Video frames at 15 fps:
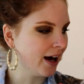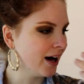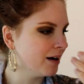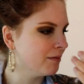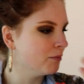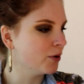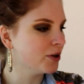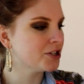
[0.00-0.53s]

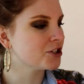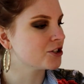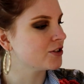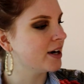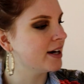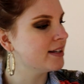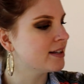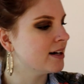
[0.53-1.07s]

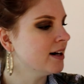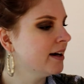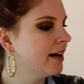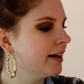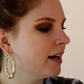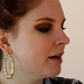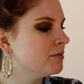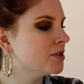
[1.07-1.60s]
moisturizer,
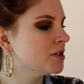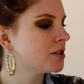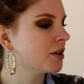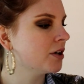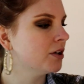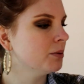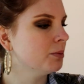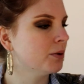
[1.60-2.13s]
and I'm just
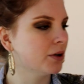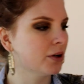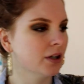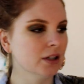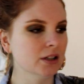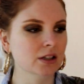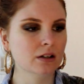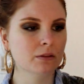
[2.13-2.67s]
going to put on
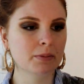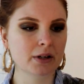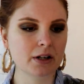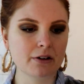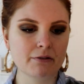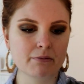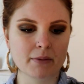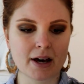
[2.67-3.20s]
a little bit
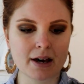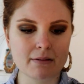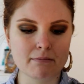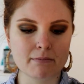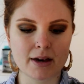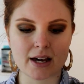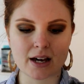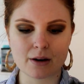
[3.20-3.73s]
of my
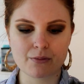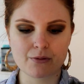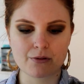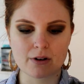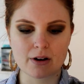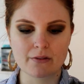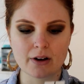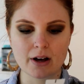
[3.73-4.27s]
Makeup
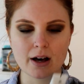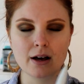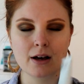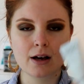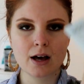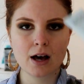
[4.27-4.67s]
Forever